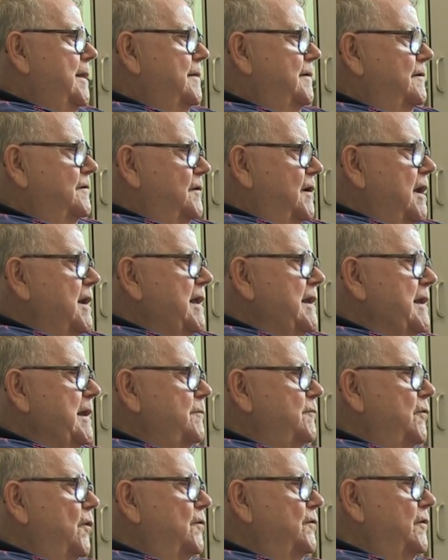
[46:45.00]
There's a guy
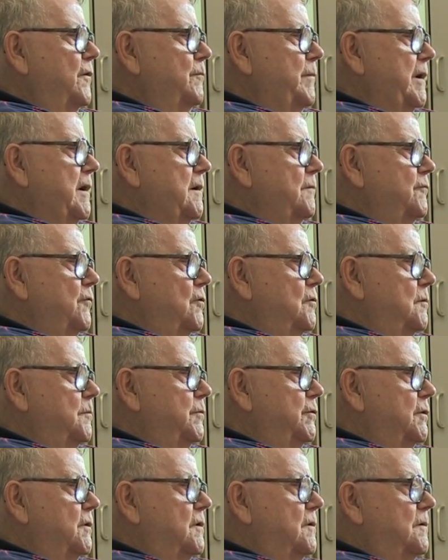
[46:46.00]
named Rosenbaum wrote a
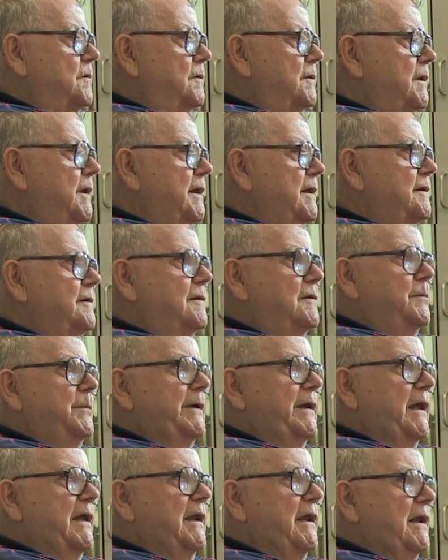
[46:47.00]
book called The End of the
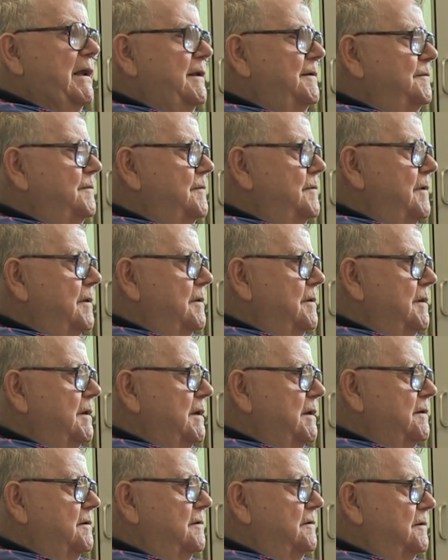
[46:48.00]
Beginning
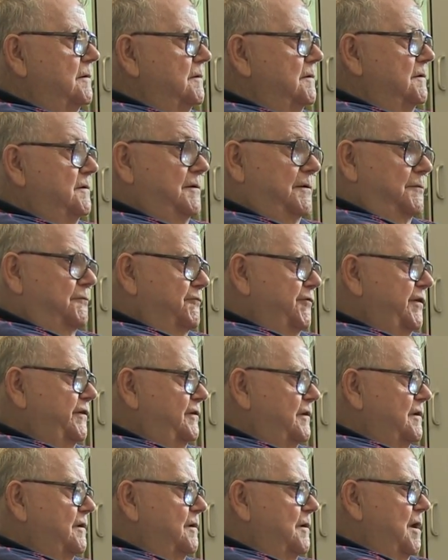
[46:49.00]
that is
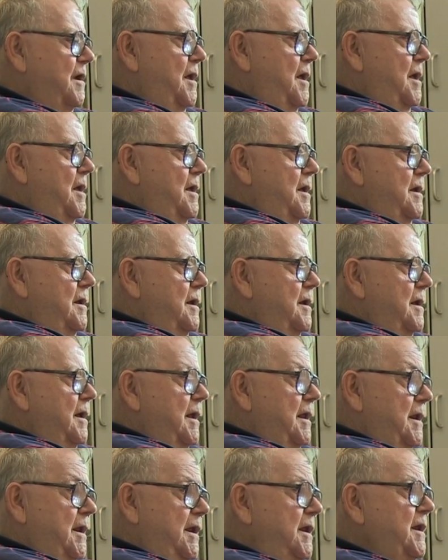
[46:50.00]
recent,
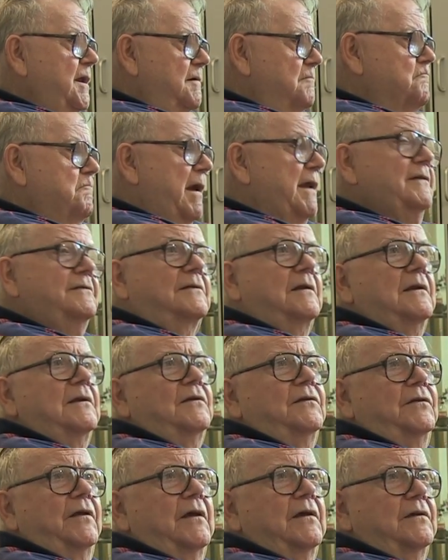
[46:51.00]
and he
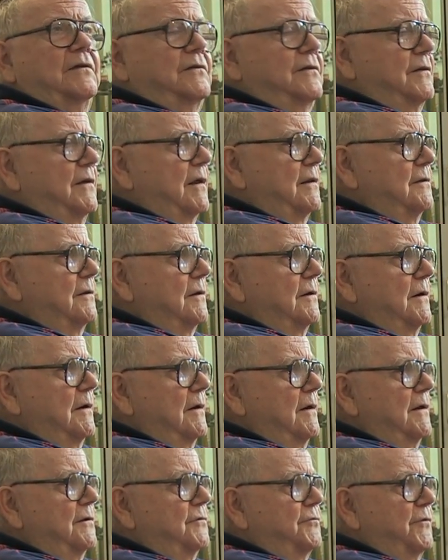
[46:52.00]
basically says that
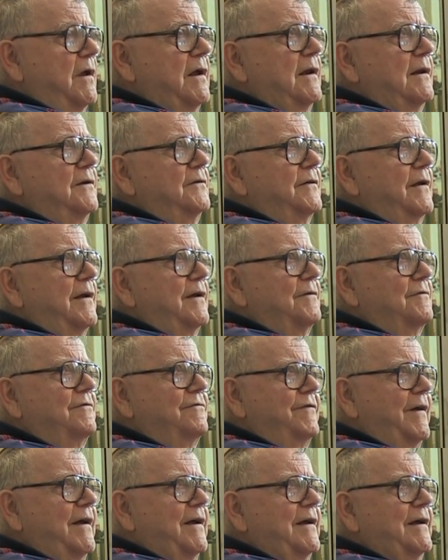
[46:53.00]
the Israelis have
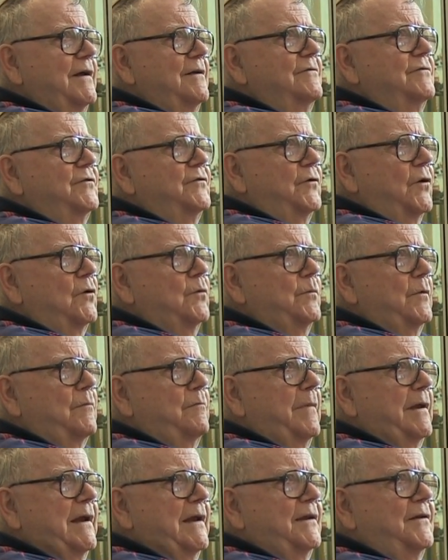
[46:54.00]
5
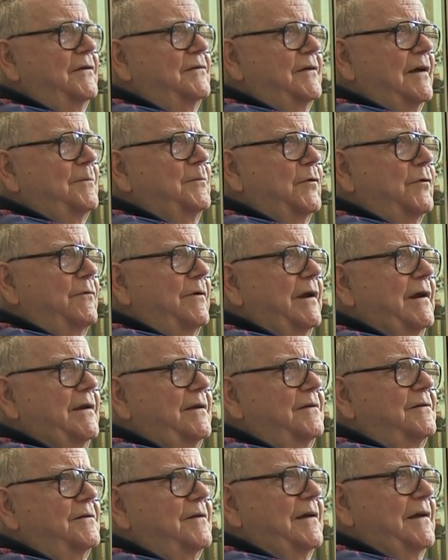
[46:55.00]
German-made
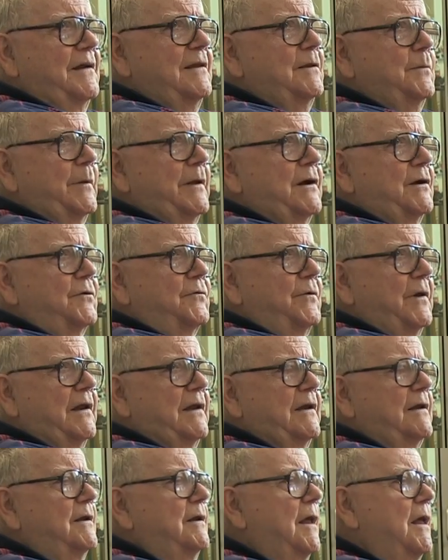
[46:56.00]
submarines in the
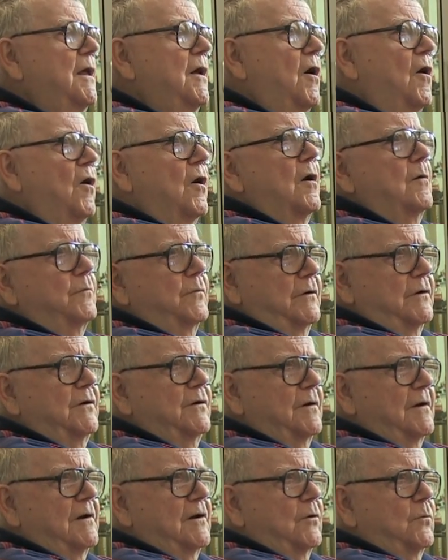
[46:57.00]
Mediterranean armed with
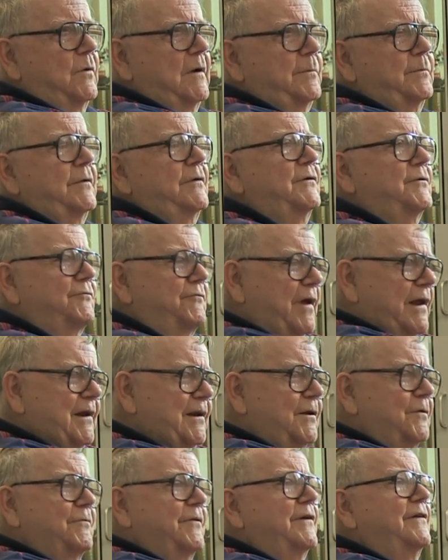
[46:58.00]
nuclear weapons,
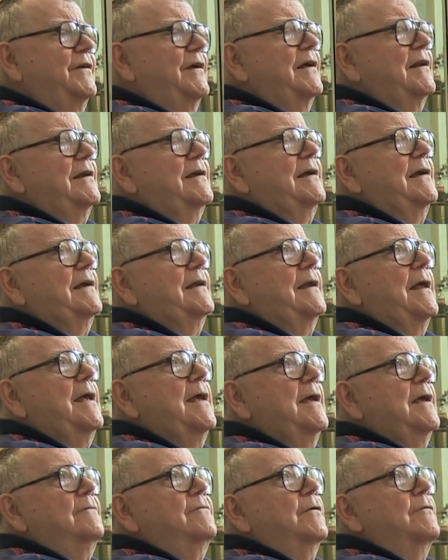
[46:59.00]
ready to retaliate
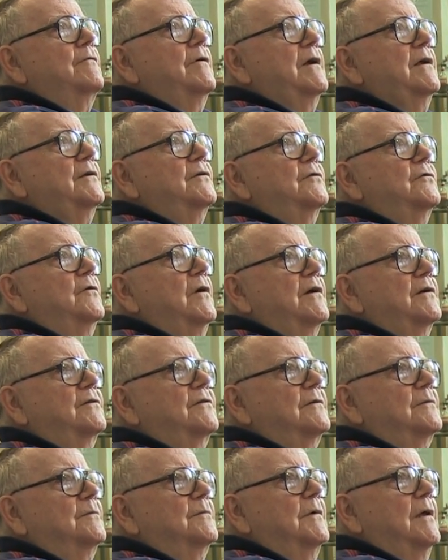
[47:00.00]
if Iran
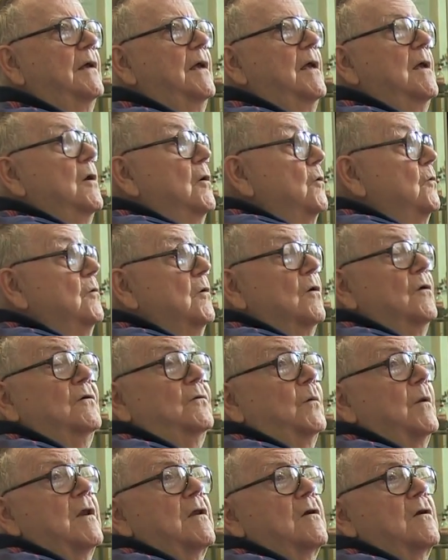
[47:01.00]
strikes them. Who knows